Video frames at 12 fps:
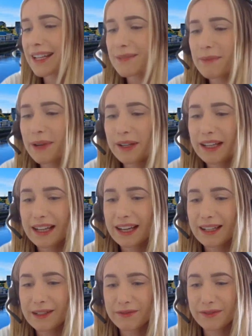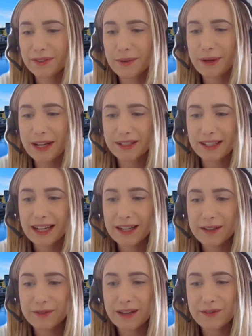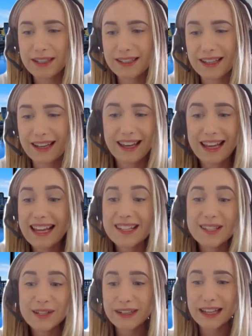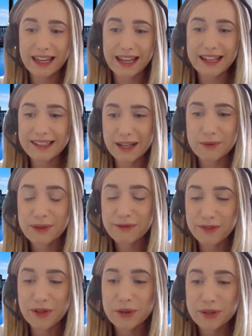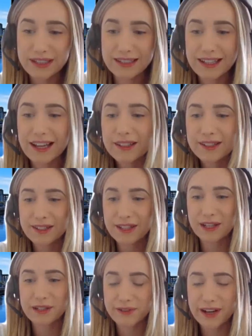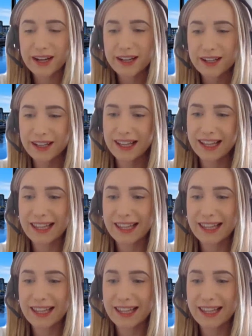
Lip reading: I guess my only kind of question that I have left is there anything else that we've not discussed so far